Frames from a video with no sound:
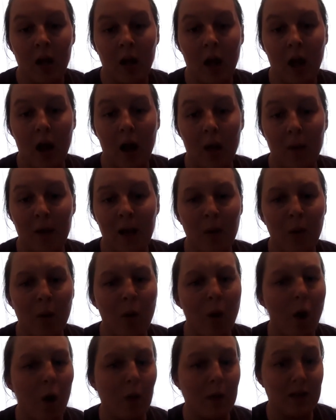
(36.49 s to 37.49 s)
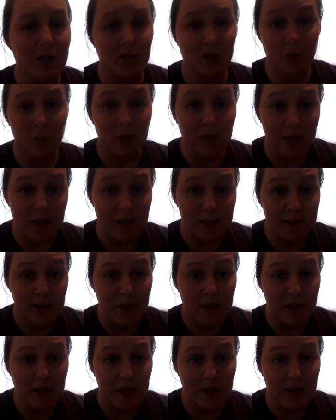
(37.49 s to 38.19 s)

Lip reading: And I won't always do these.